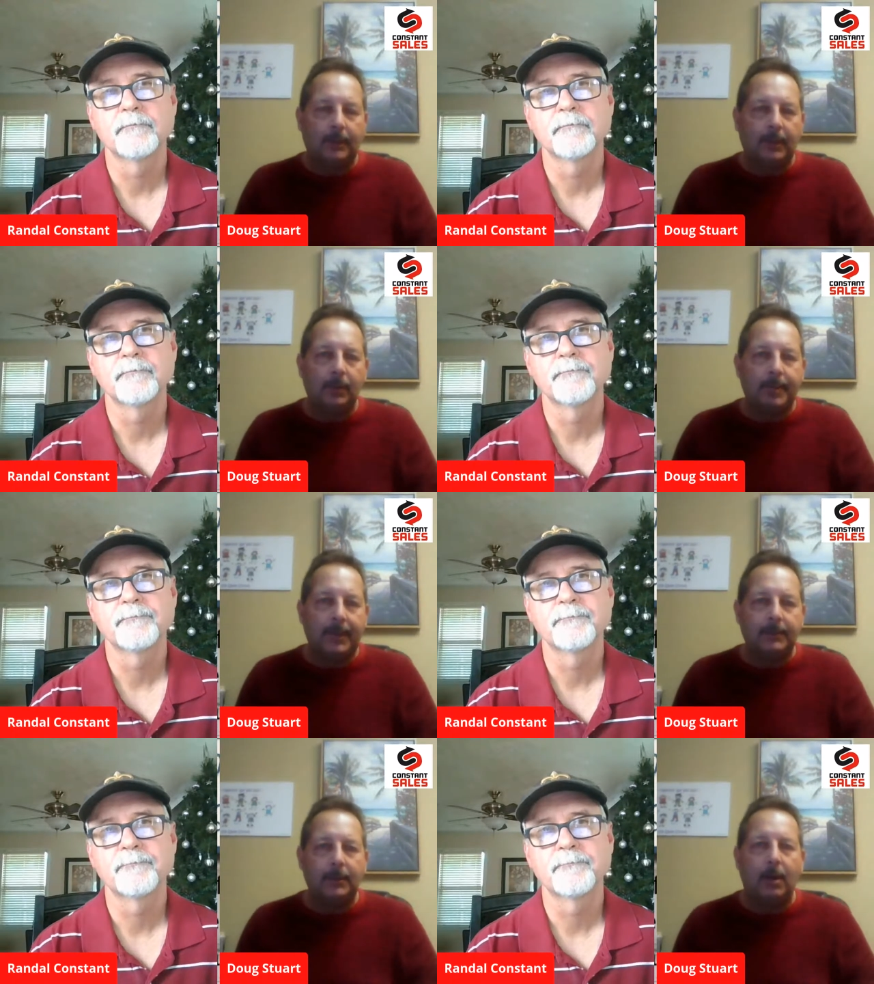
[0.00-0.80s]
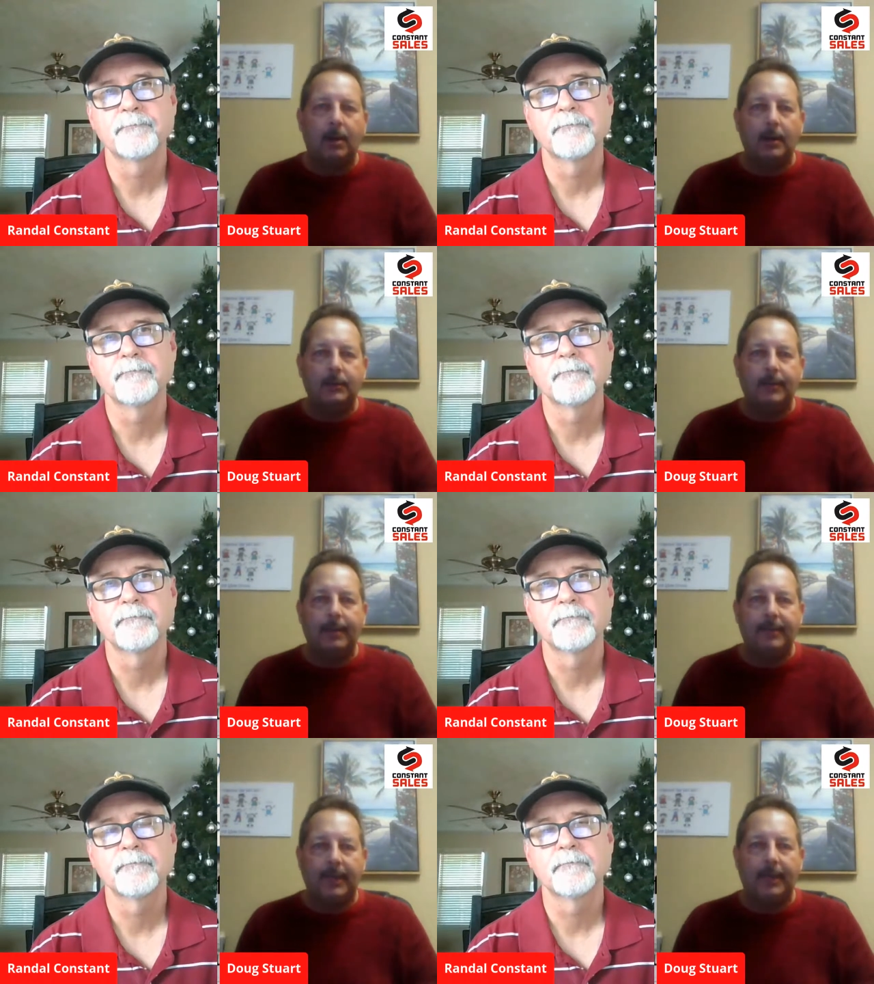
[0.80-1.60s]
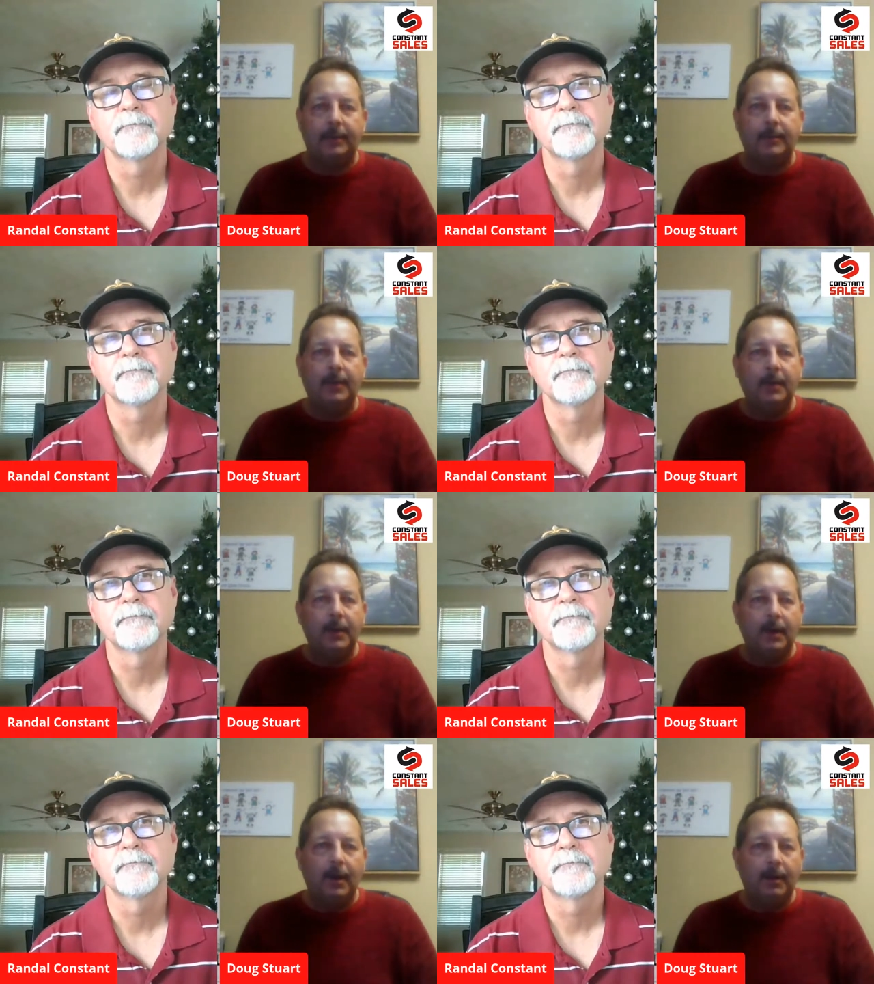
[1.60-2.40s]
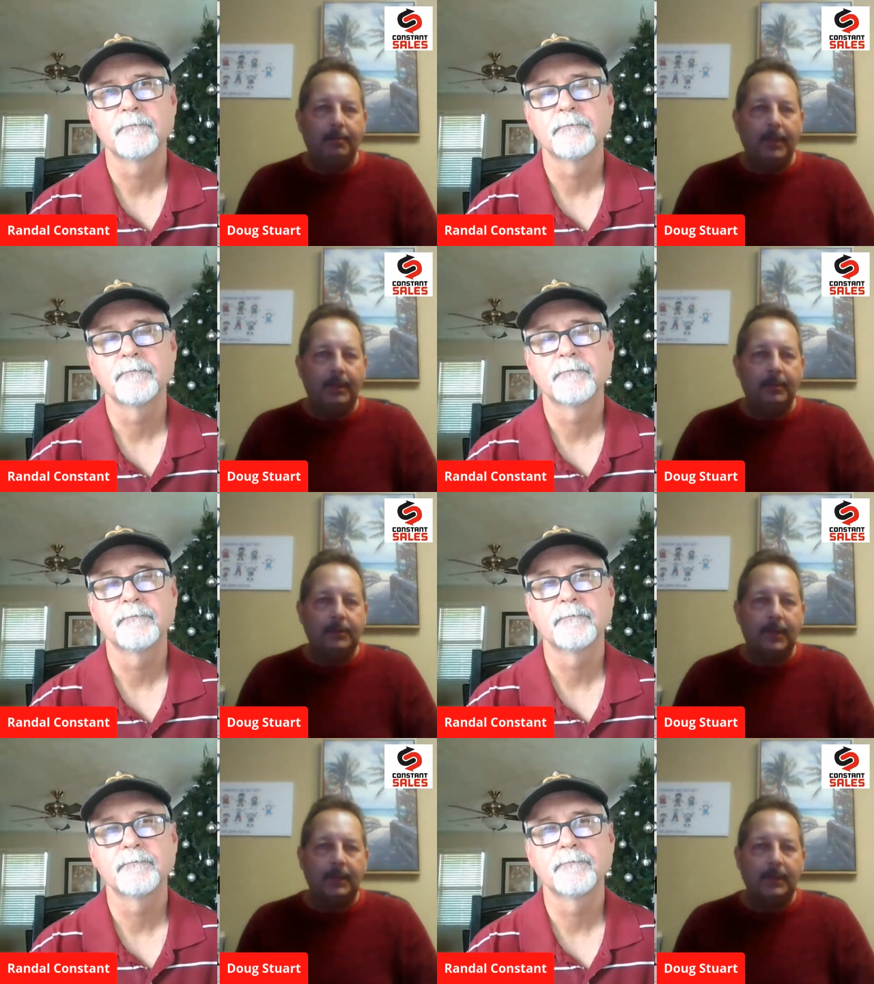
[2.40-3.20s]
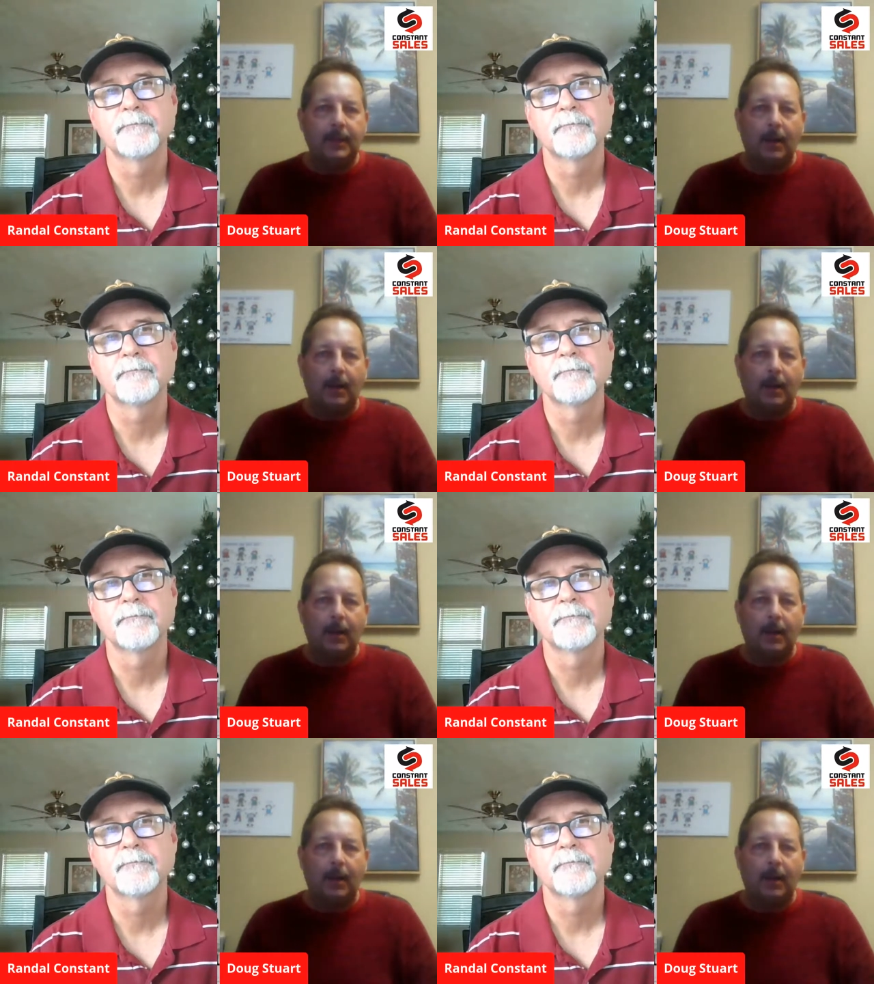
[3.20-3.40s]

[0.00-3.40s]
Speaker 1: And I'll go back to the audience we have at hand. Um, if there's anything